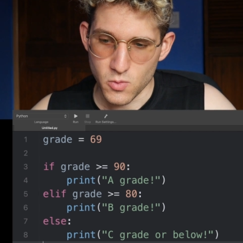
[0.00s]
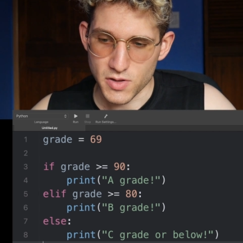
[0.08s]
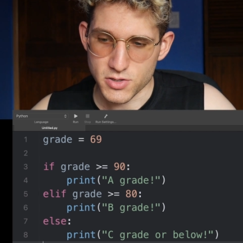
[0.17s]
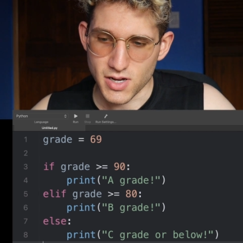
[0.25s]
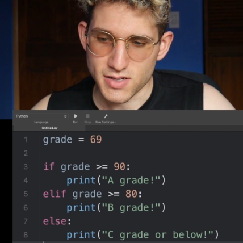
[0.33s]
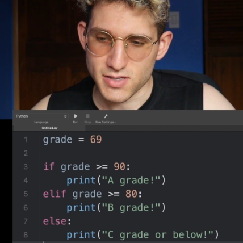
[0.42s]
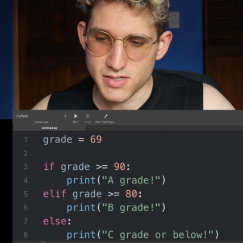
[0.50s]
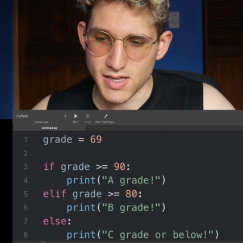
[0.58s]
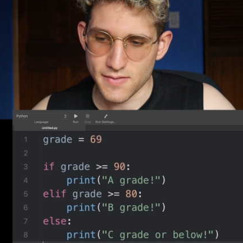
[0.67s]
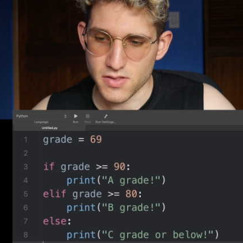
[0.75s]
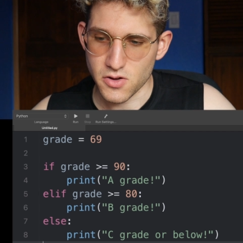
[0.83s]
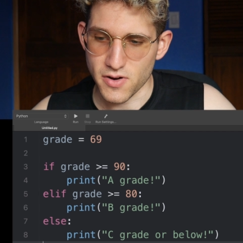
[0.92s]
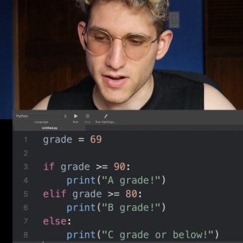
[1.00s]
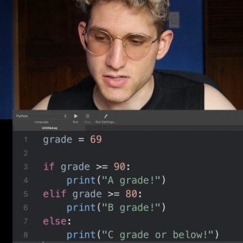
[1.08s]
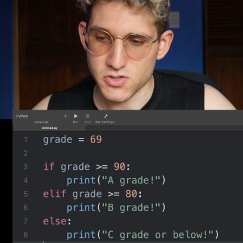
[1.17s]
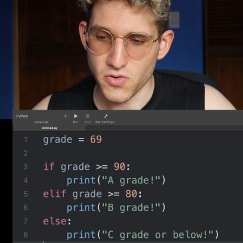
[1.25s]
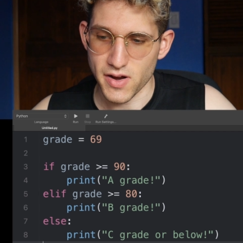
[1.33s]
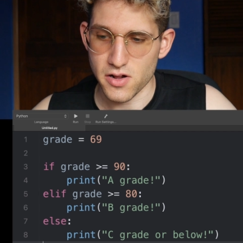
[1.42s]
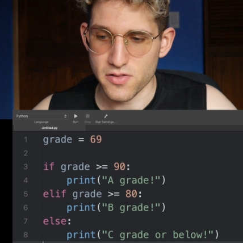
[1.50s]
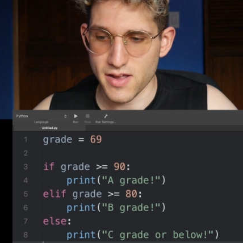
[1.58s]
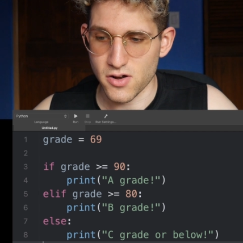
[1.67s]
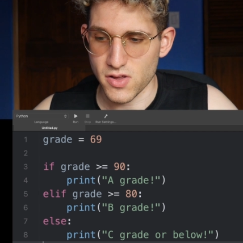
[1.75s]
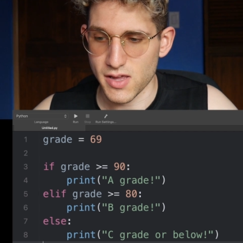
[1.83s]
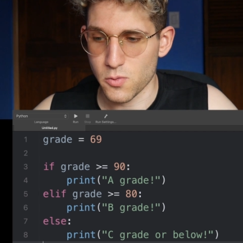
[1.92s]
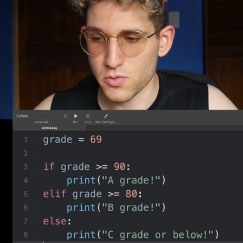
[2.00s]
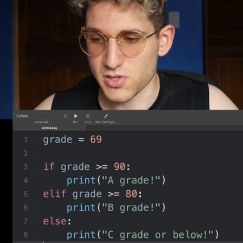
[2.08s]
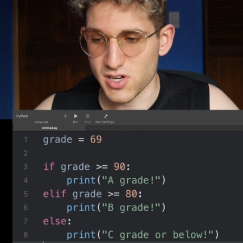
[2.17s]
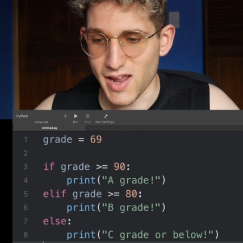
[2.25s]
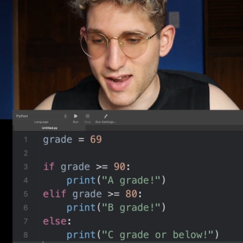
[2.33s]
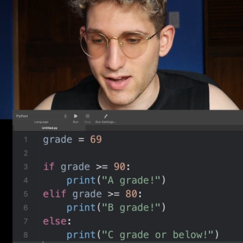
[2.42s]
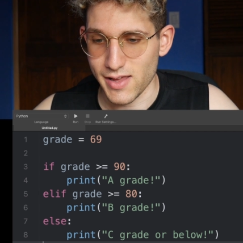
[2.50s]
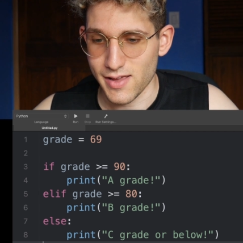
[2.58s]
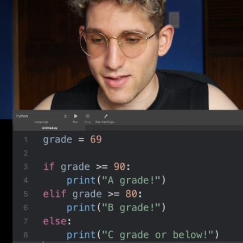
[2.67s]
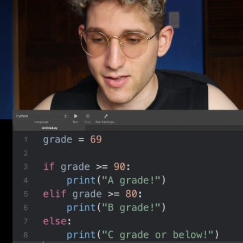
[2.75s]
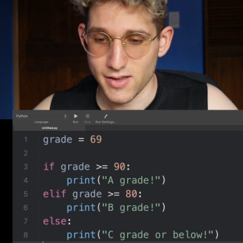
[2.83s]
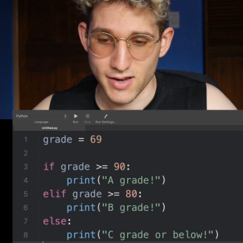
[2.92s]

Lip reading: We check to see if the grade is greater than or equal to 90.